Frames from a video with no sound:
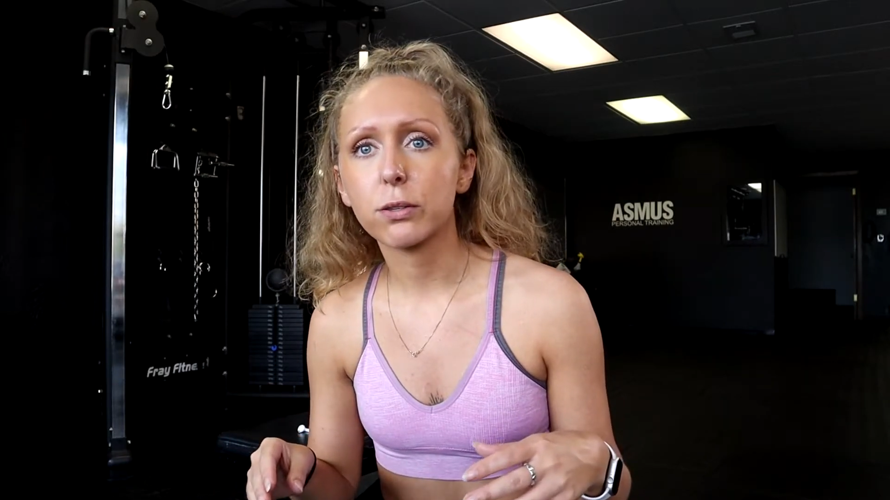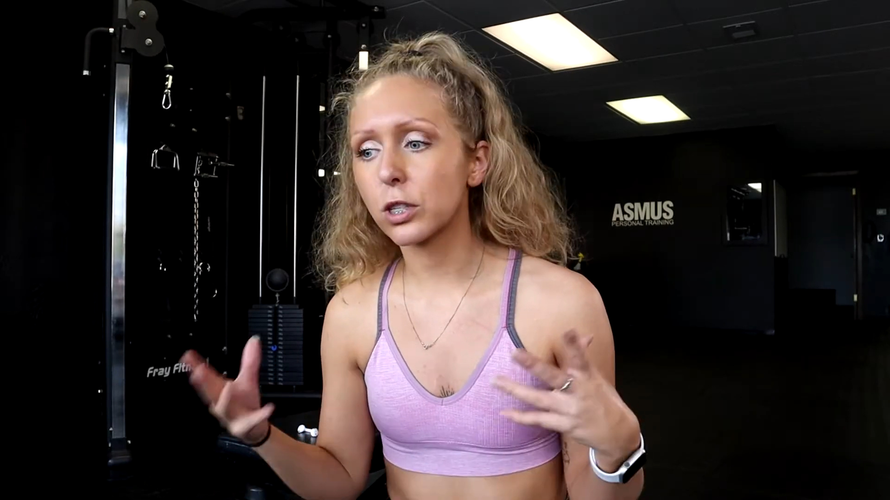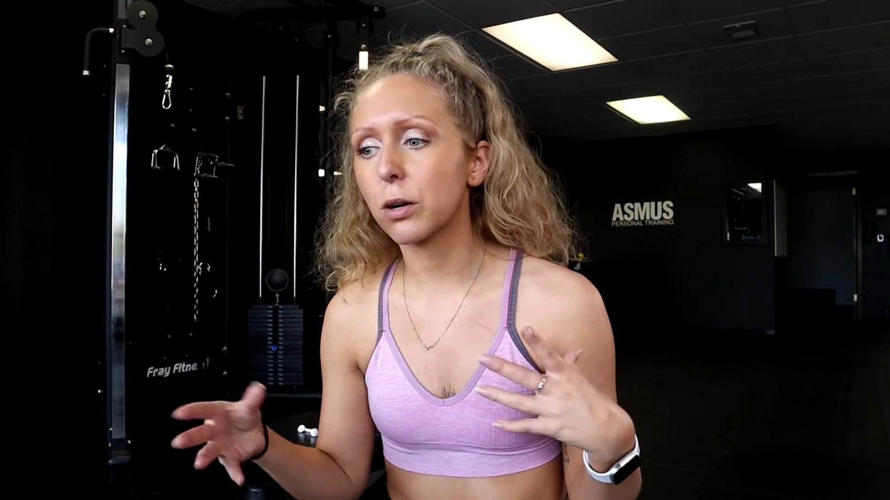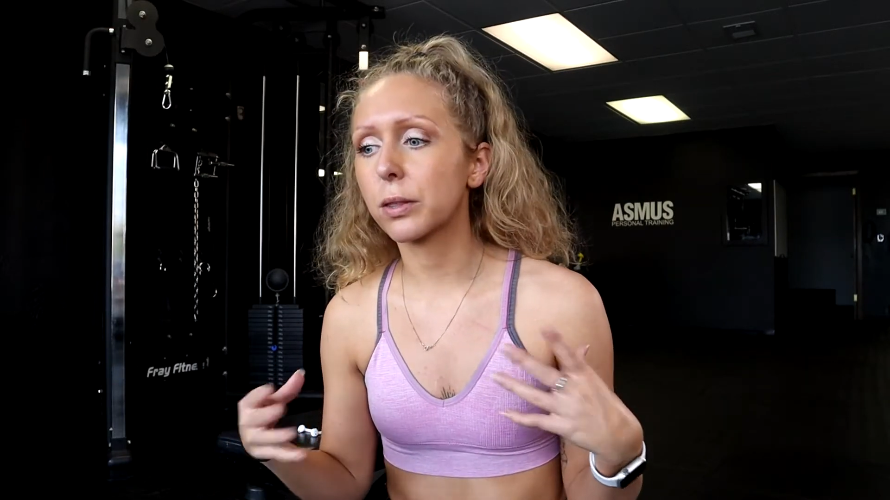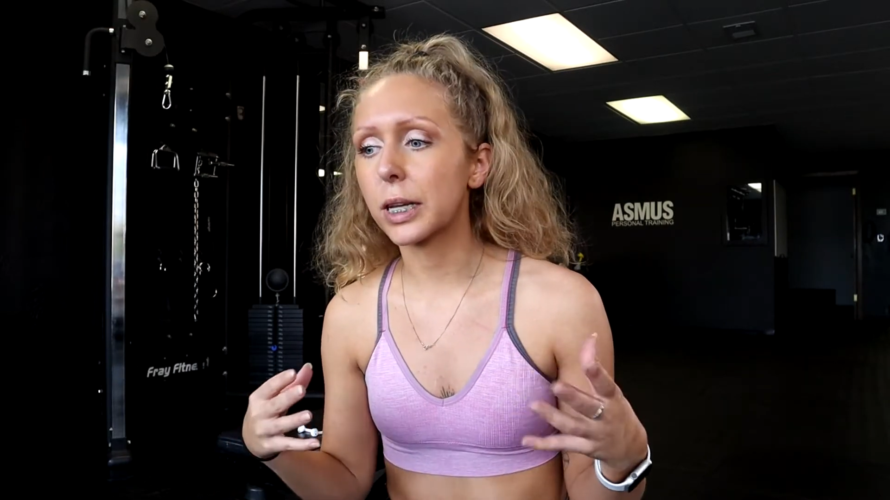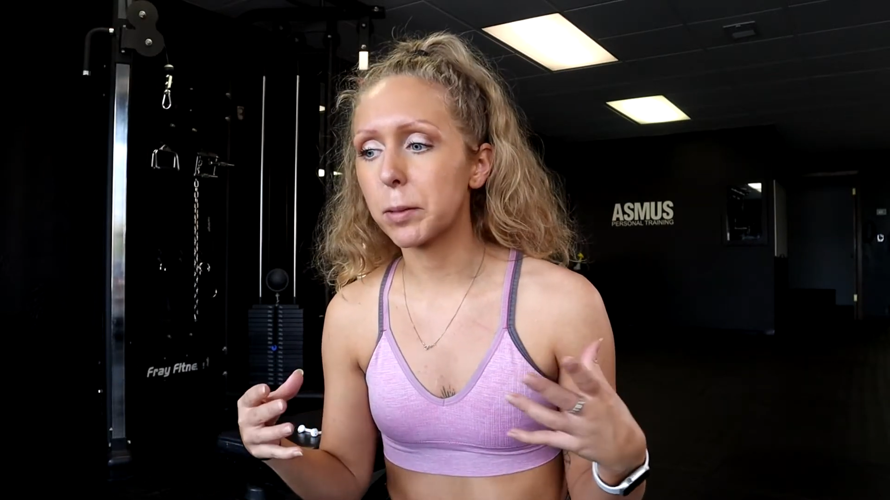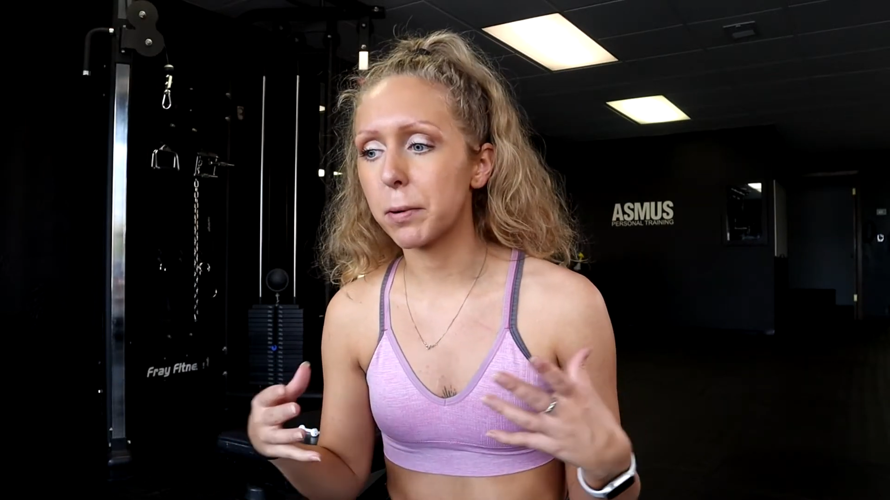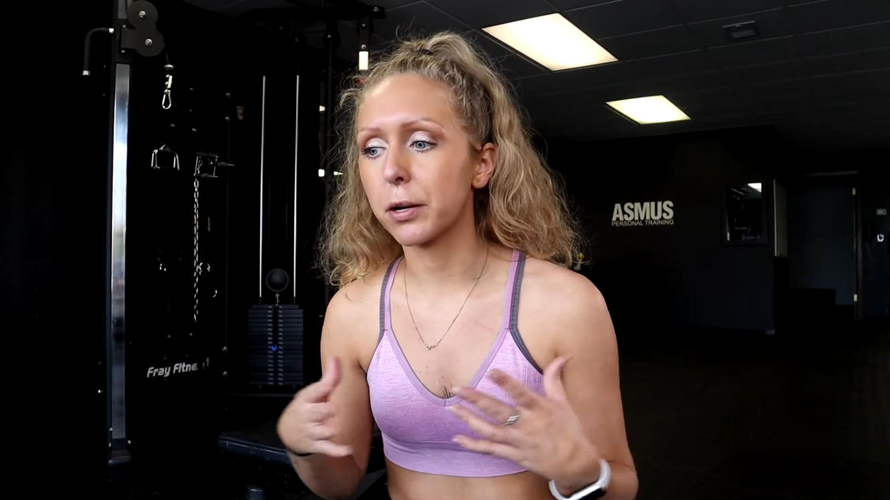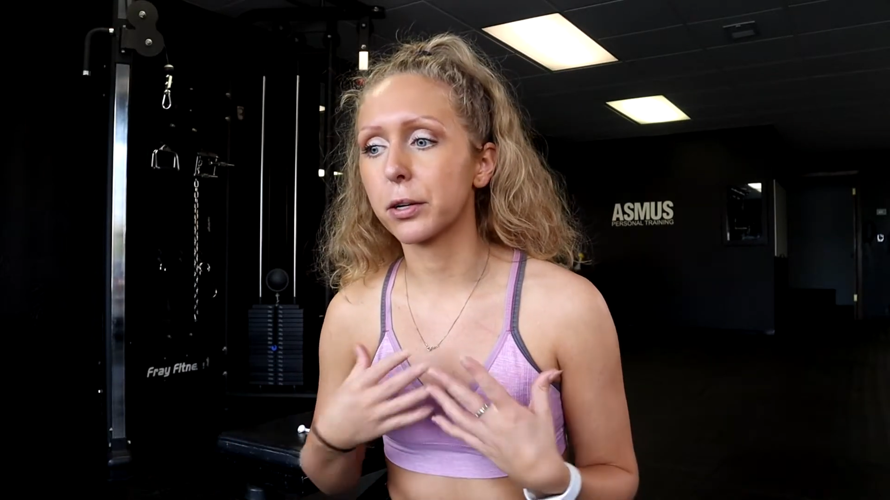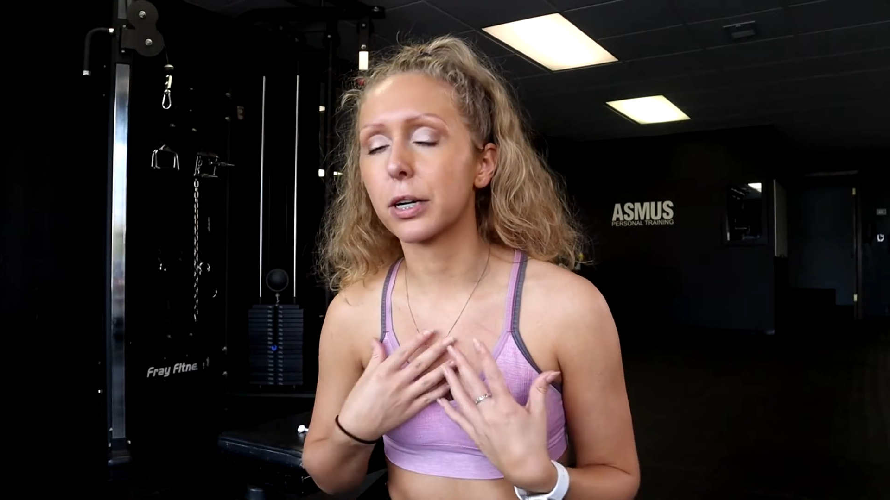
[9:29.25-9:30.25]
So think
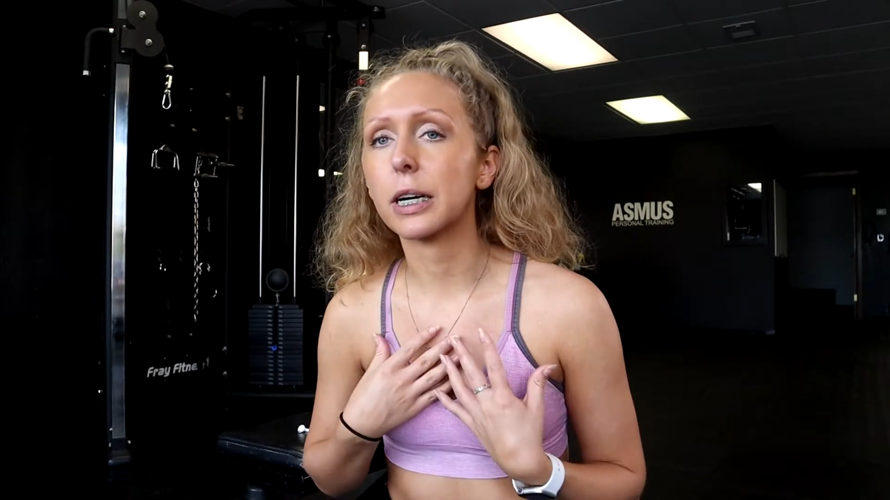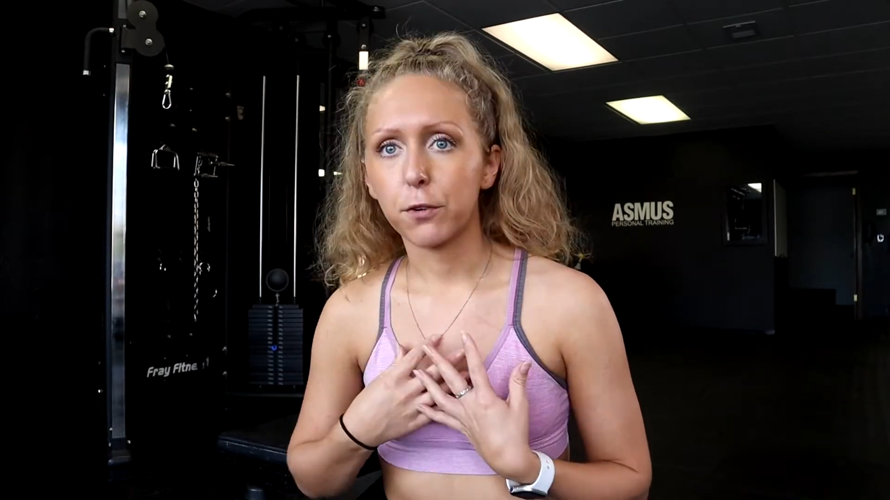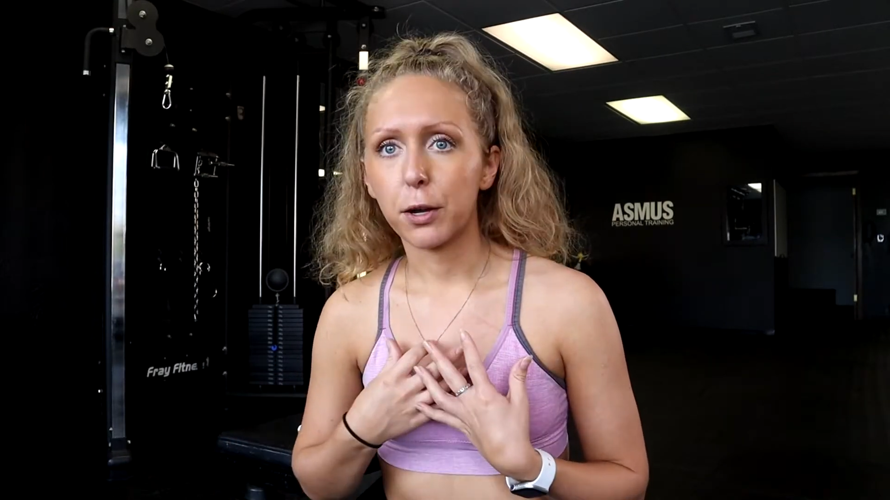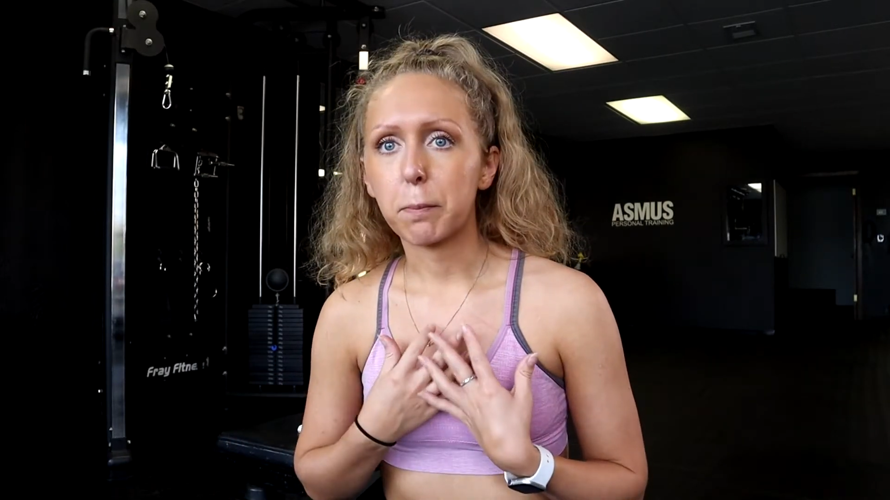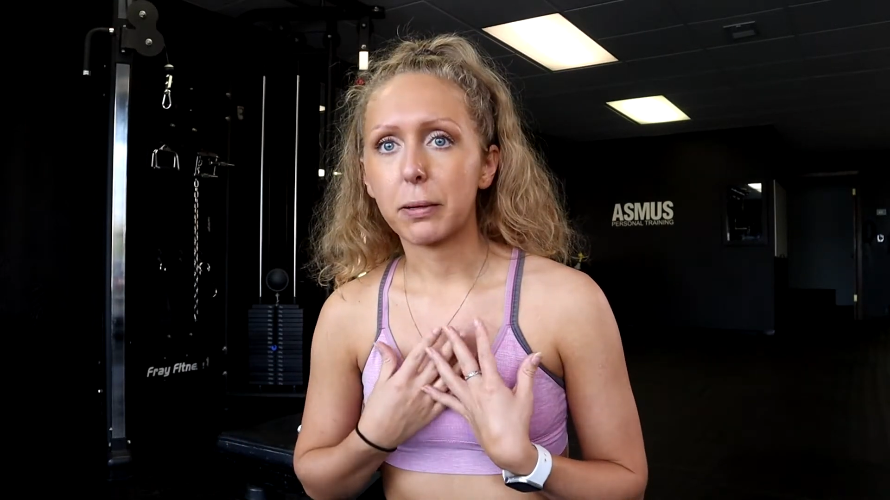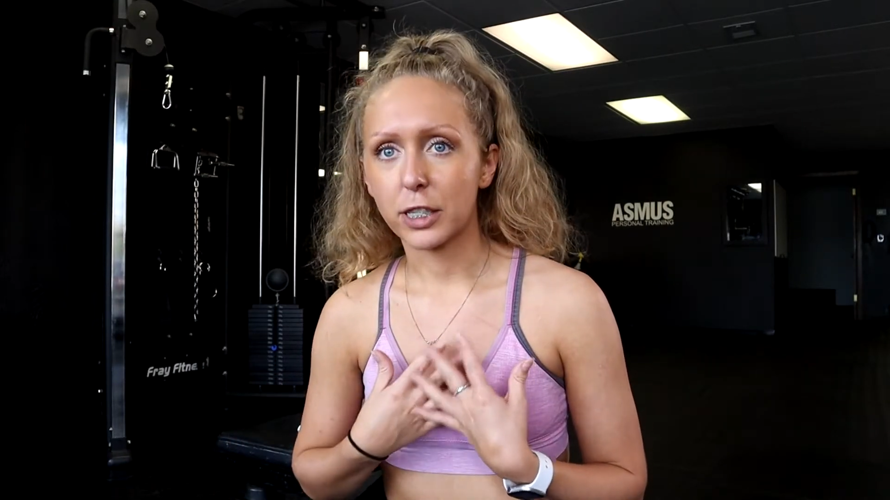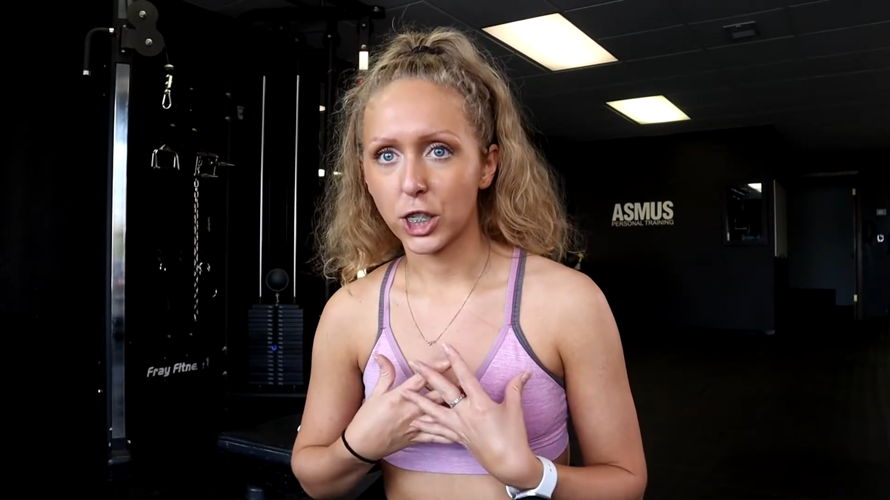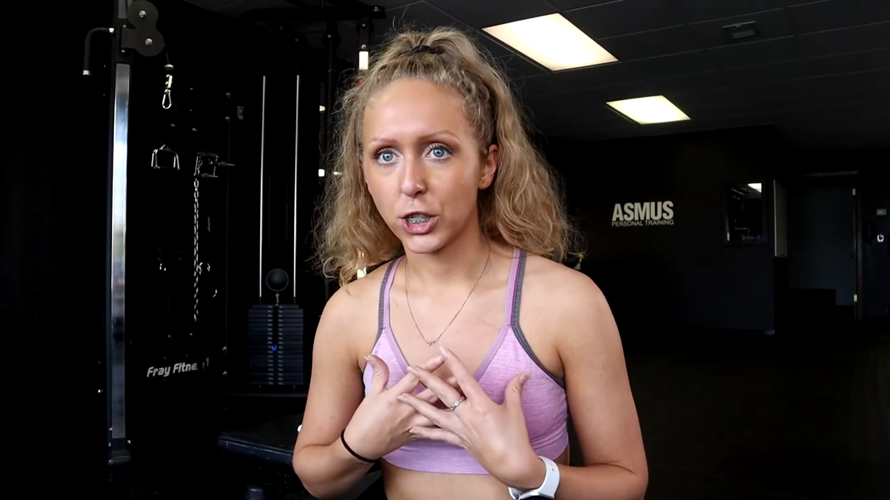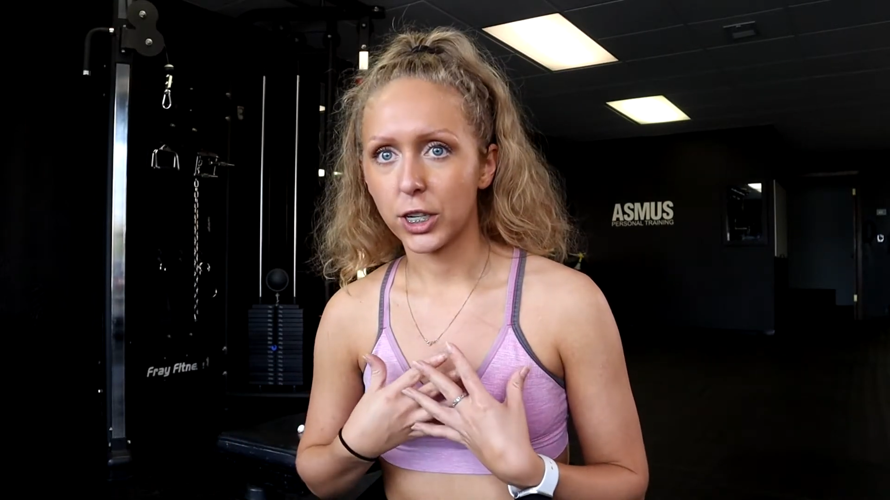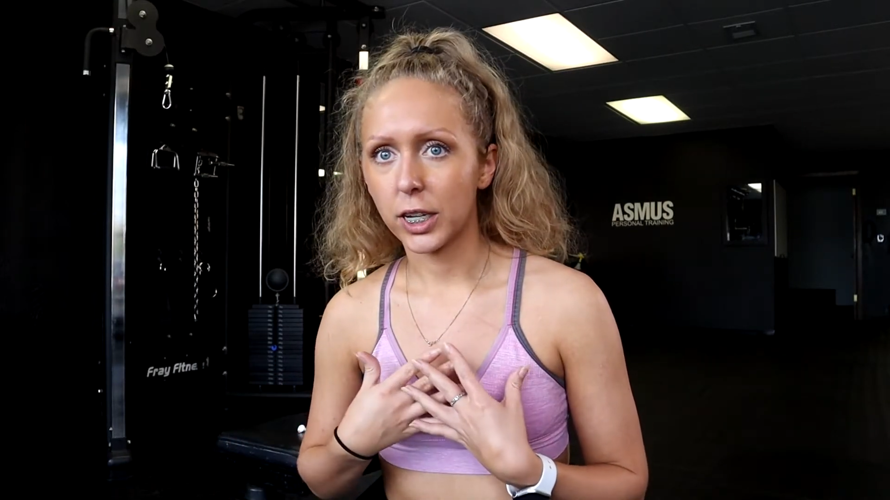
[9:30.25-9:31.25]
about your foot
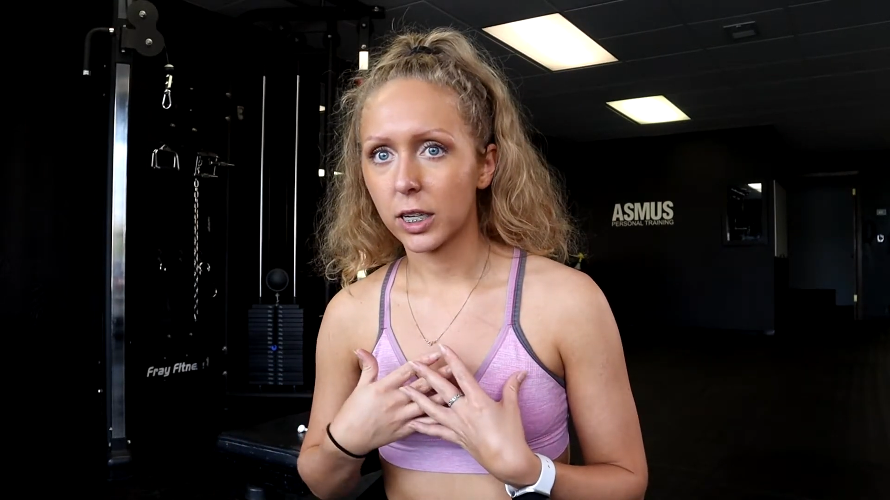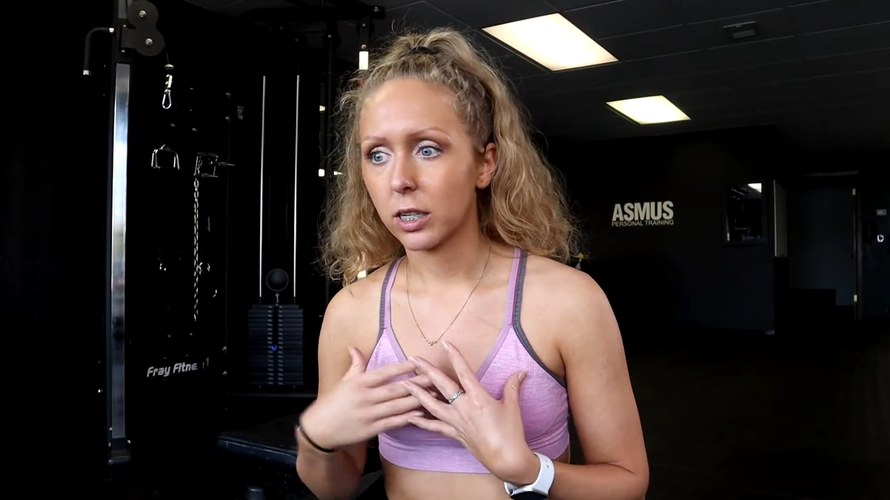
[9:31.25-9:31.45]
positioning